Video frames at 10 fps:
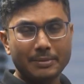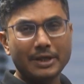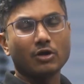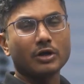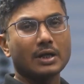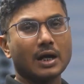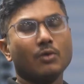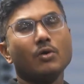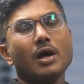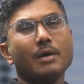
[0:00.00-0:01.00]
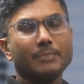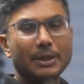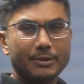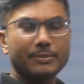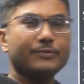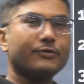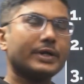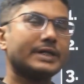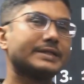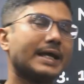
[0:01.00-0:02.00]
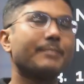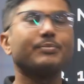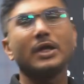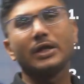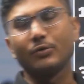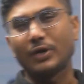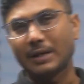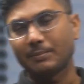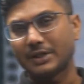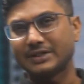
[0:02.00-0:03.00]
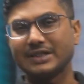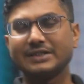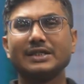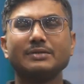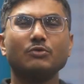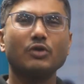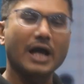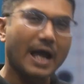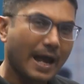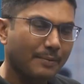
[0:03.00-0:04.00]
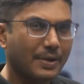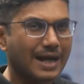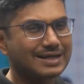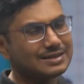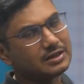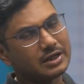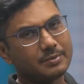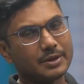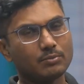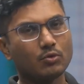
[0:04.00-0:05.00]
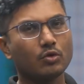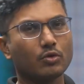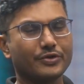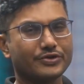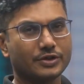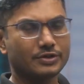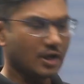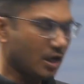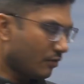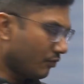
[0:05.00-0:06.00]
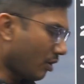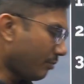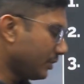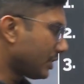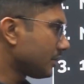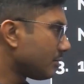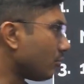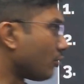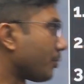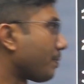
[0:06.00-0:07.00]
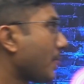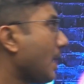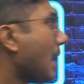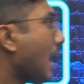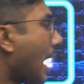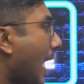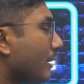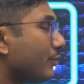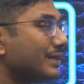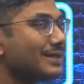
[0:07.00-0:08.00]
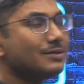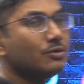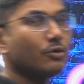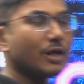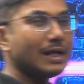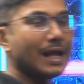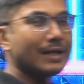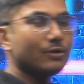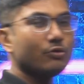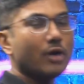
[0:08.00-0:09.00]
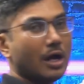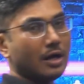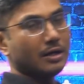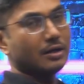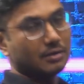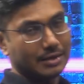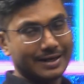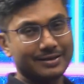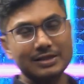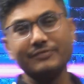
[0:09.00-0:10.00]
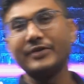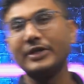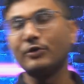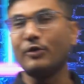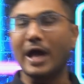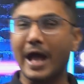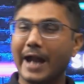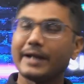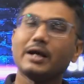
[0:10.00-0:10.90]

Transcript: not now, maybe before exam, you can purchase this book and practice a little bit more questions from this book. And with this note, I like to end this video. And